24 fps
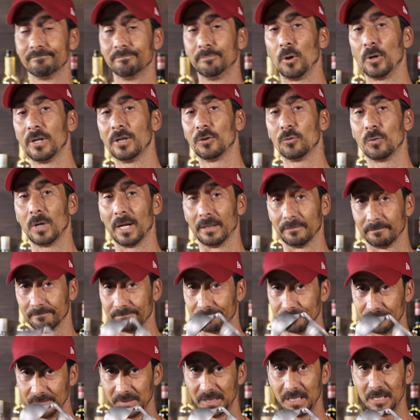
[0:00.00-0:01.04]
point one,
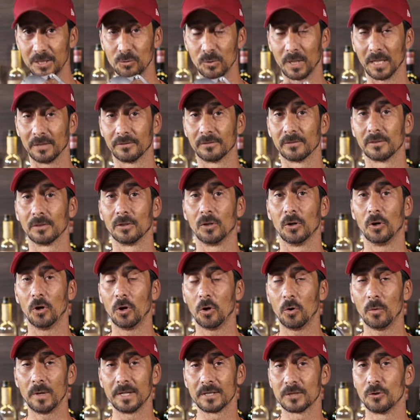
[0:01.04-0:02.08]
this one
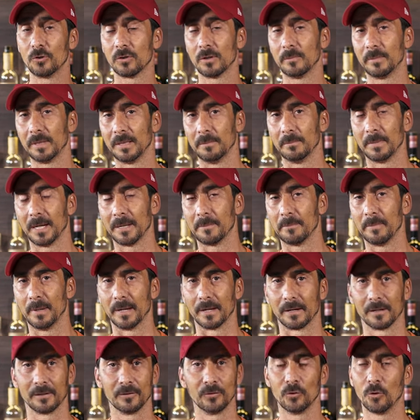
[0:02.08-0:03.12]
always gonna be in my
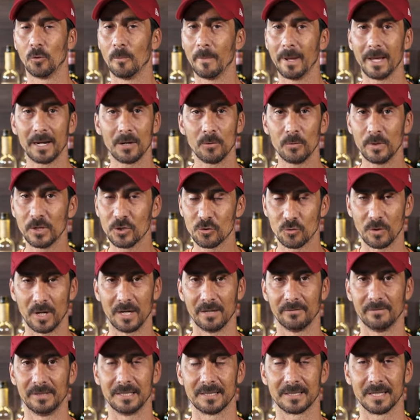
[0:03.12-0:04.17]
bar, no matter which one
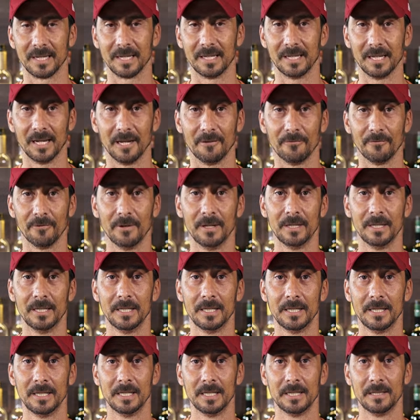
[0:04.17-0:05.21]
of these I have.
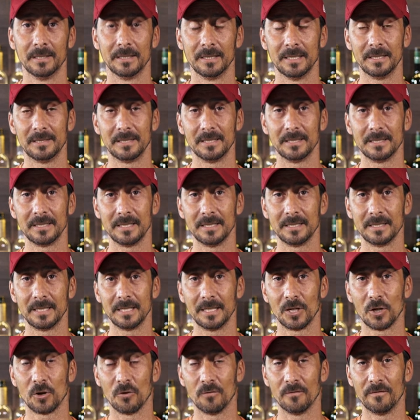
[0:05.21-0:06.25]
This is
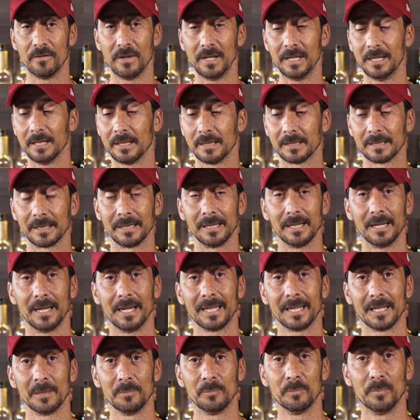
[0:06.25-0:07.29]
easy, convenient.
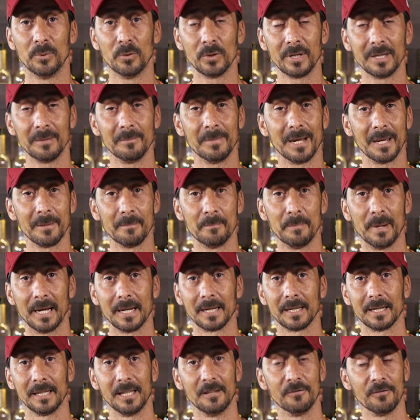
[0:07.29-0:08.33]
I can put in my
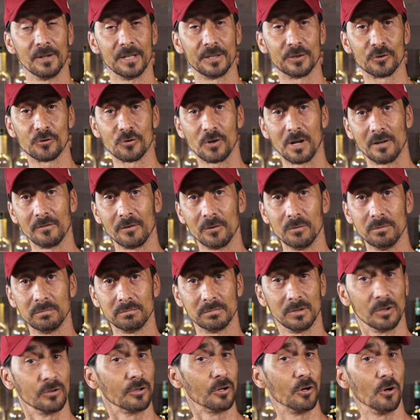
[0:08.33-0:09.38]
bag if I travel
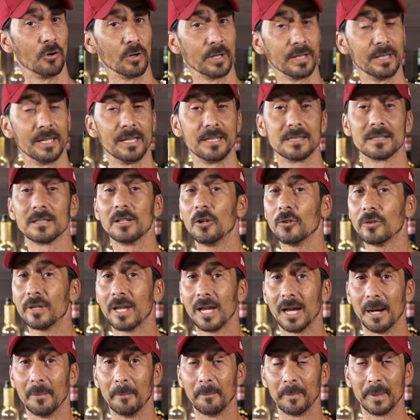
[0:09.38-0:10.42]
on holidays, on
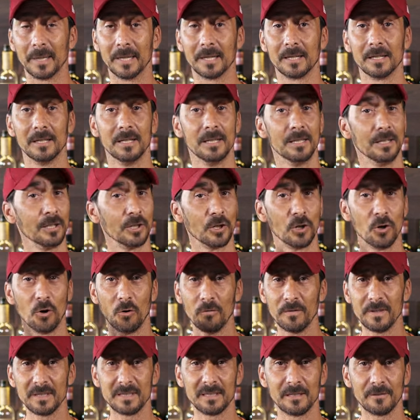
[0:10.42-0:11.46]
camping, go
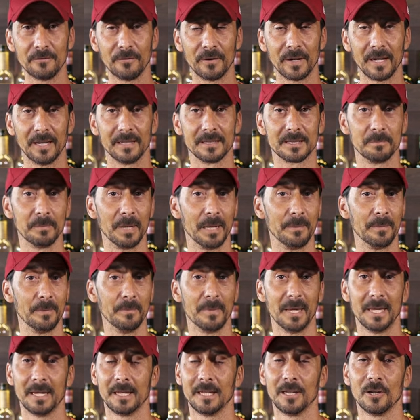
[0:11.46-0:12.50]
visit friends, maybe
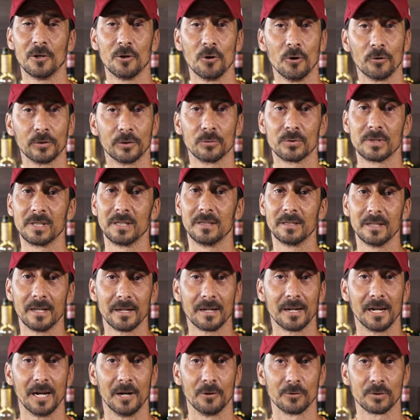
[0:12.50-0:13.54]
making cocktails in their
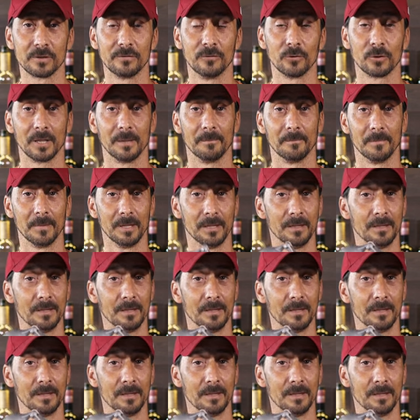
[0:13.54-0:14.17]
house for them.